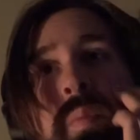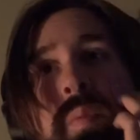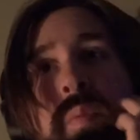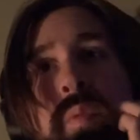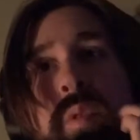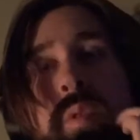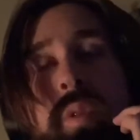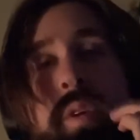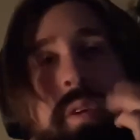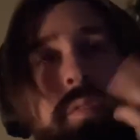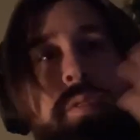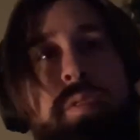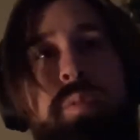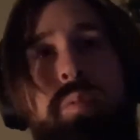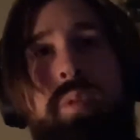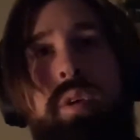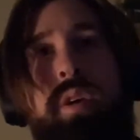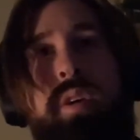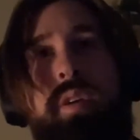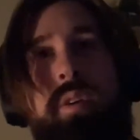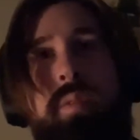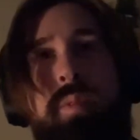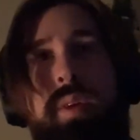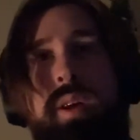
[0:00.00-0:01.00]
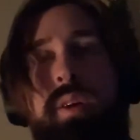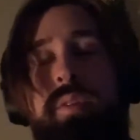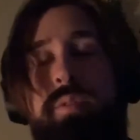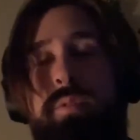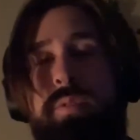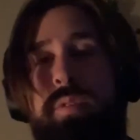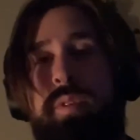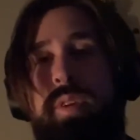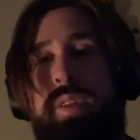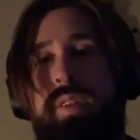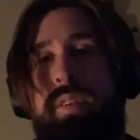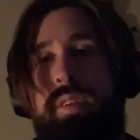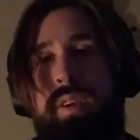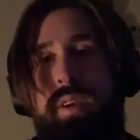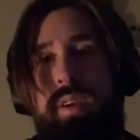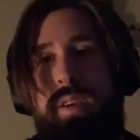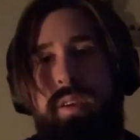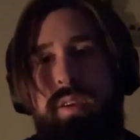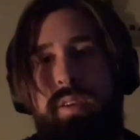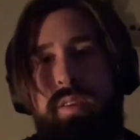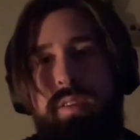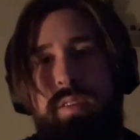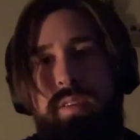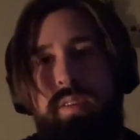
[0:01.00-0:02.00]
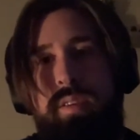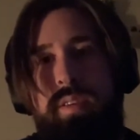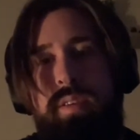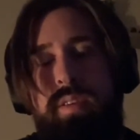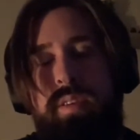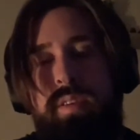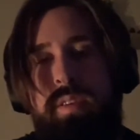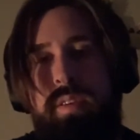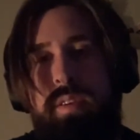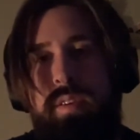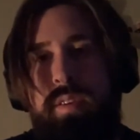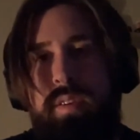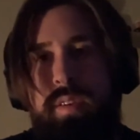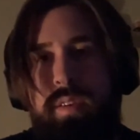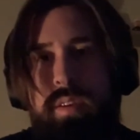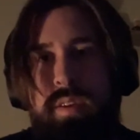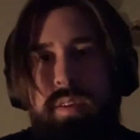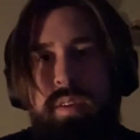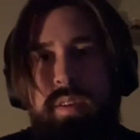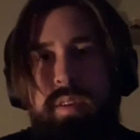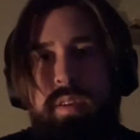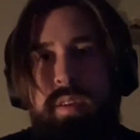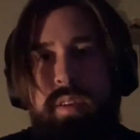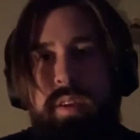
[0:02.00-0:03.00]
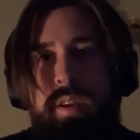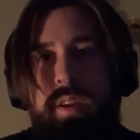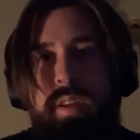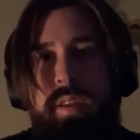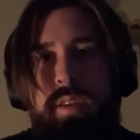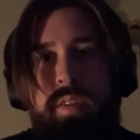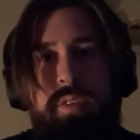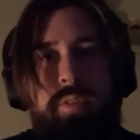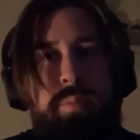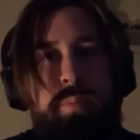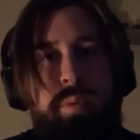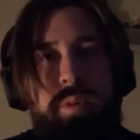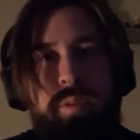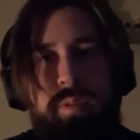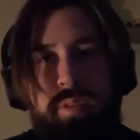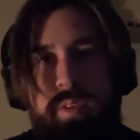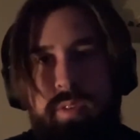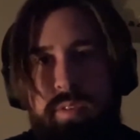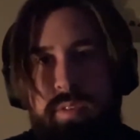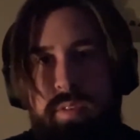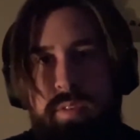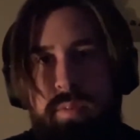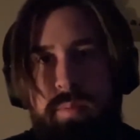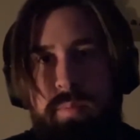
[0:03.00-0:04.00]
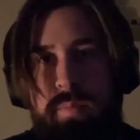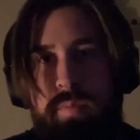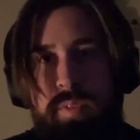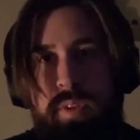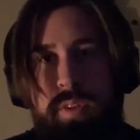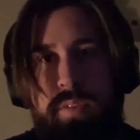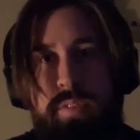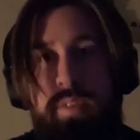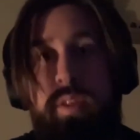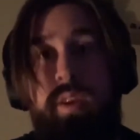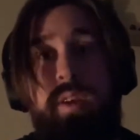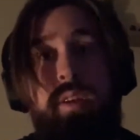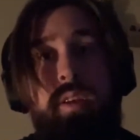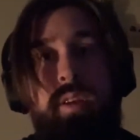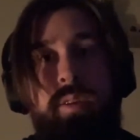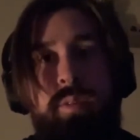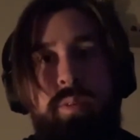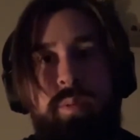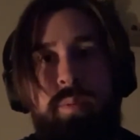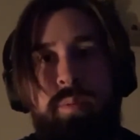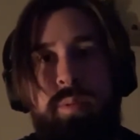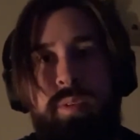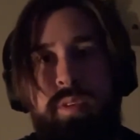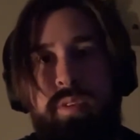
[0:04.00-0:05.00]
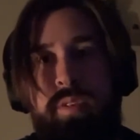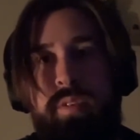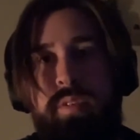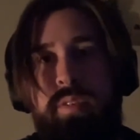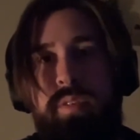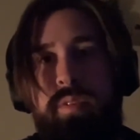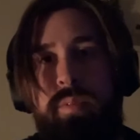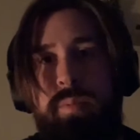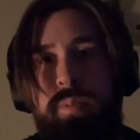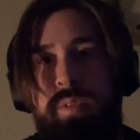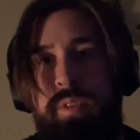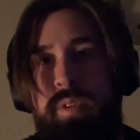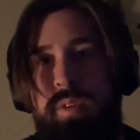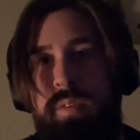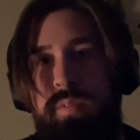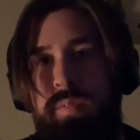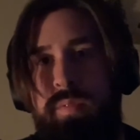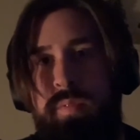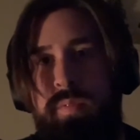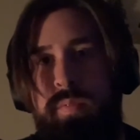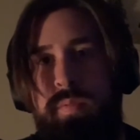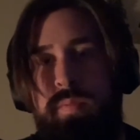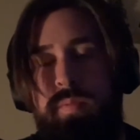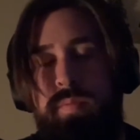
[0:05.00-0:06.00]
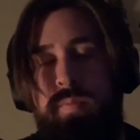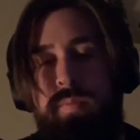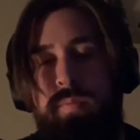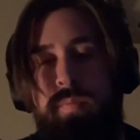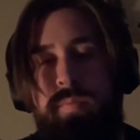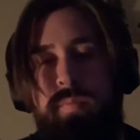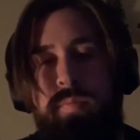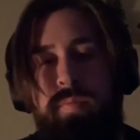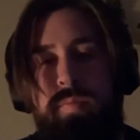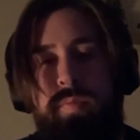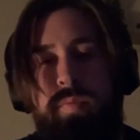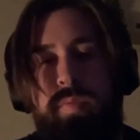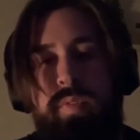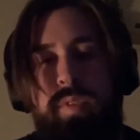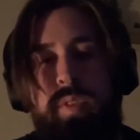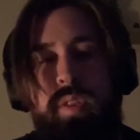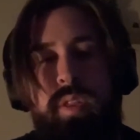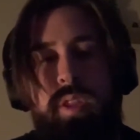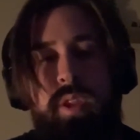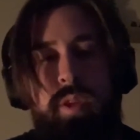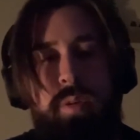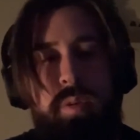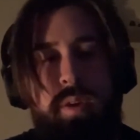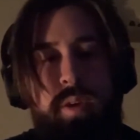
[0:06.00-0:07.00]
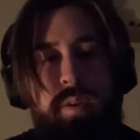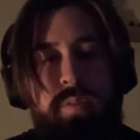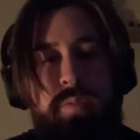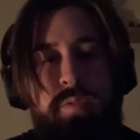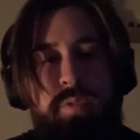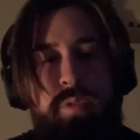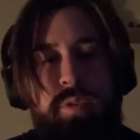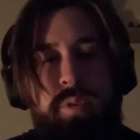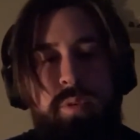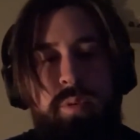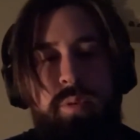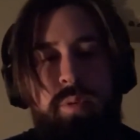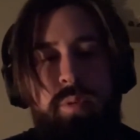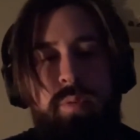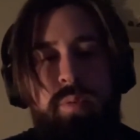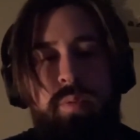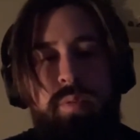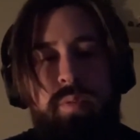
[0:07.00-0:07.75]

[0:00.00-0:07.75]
even walk around for a day and experience him. That's not how it works with him. You have to